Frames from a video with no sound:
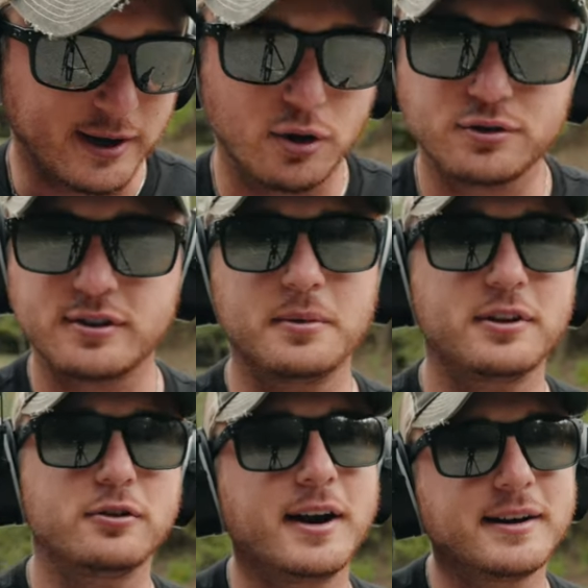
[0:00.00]
I know some of
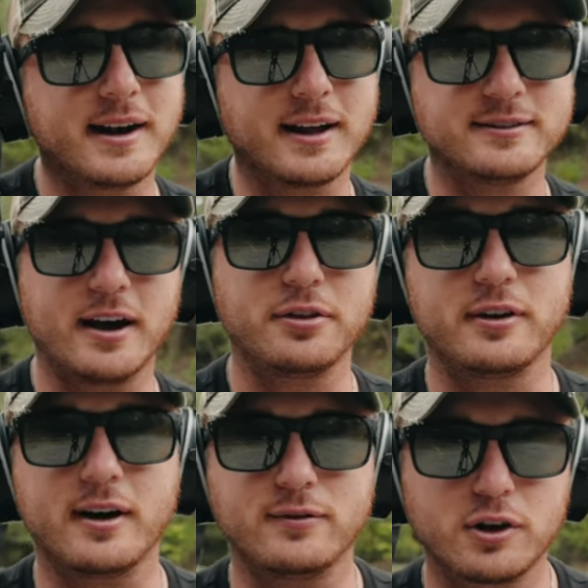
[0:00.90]
the red dots out
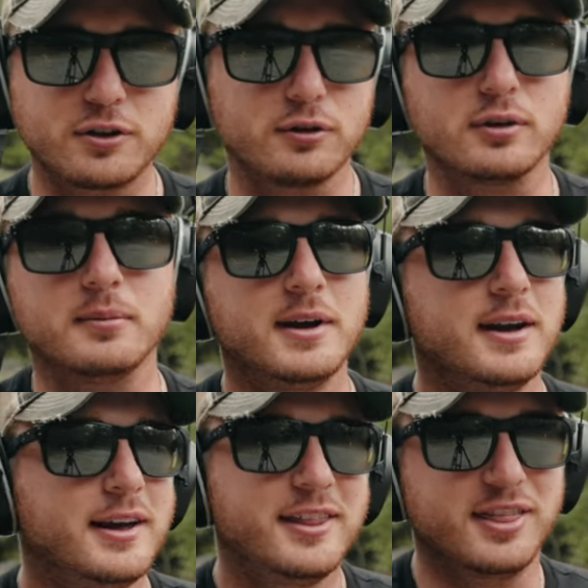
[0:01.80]
there, I've looked through them,
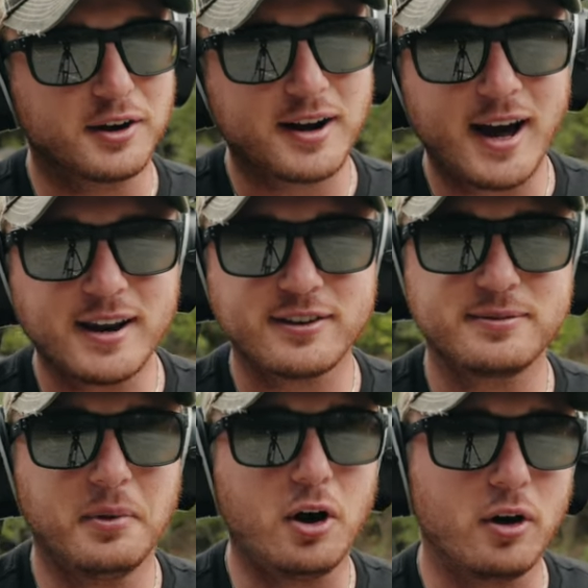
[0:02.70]
they're kind of
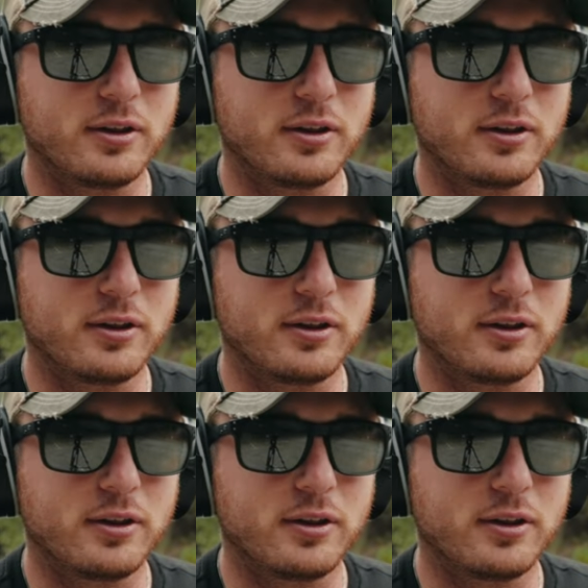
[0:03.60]
small.